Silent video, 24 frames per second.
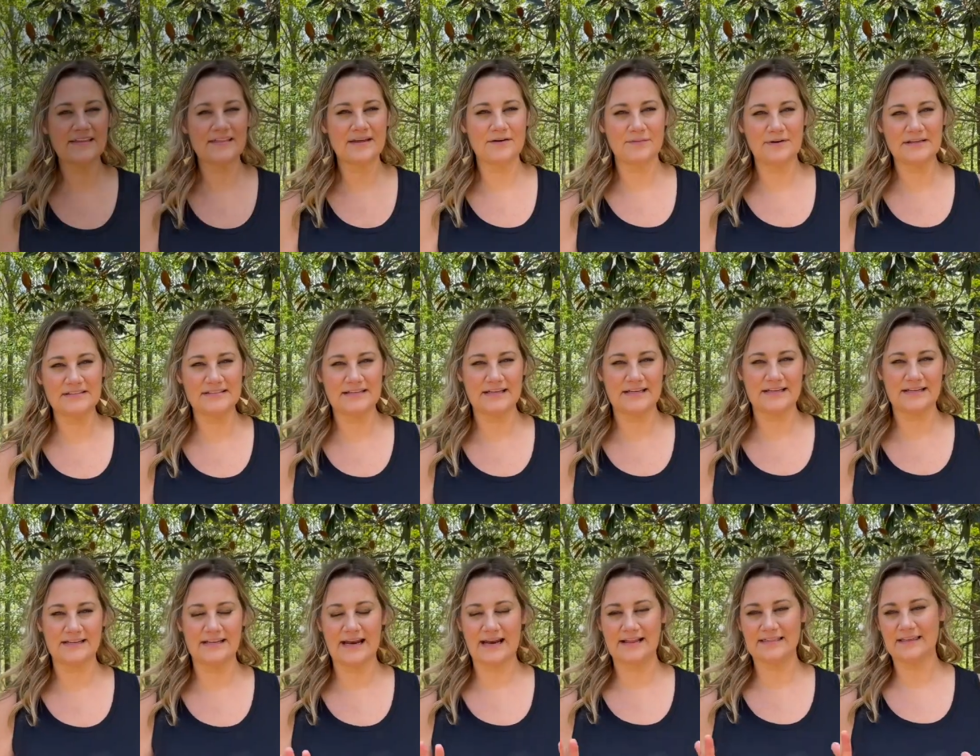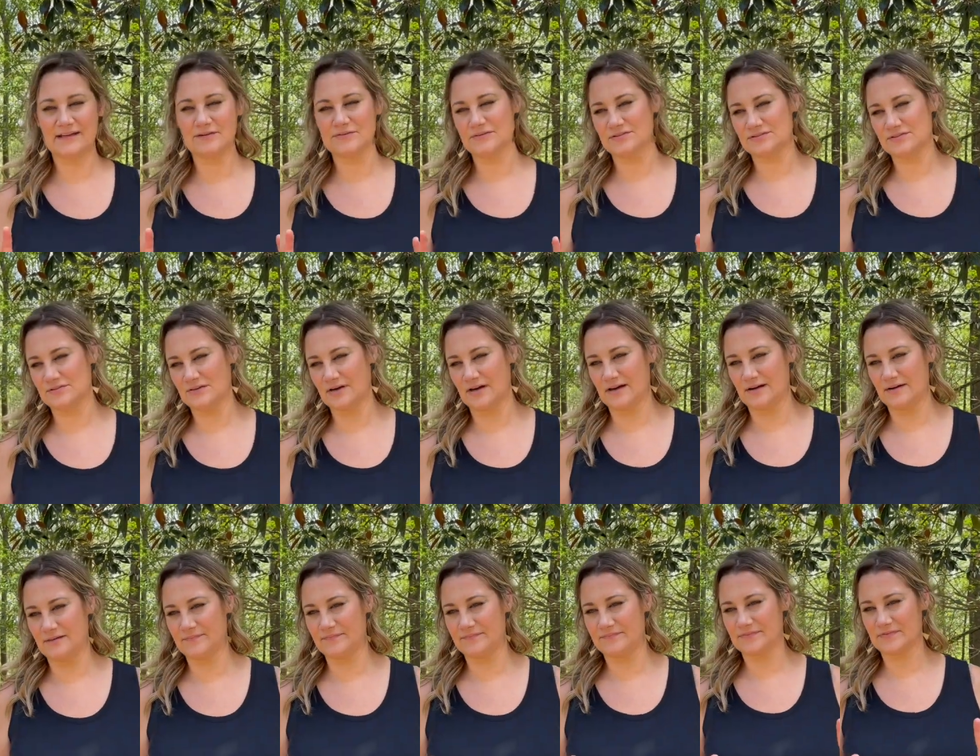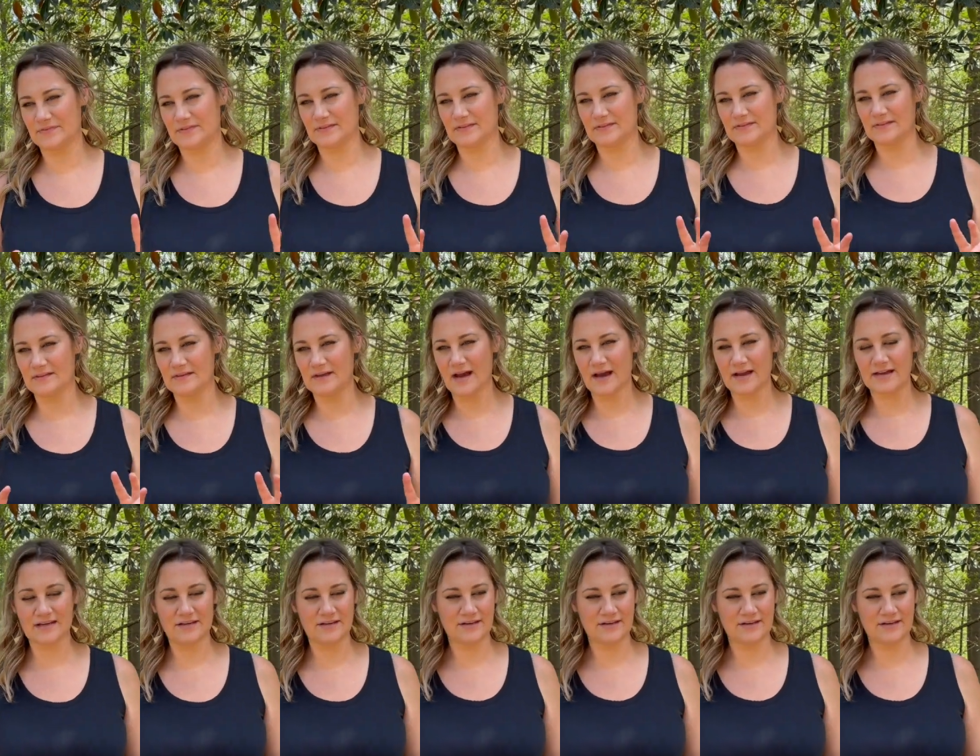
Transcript: that we did that I think was not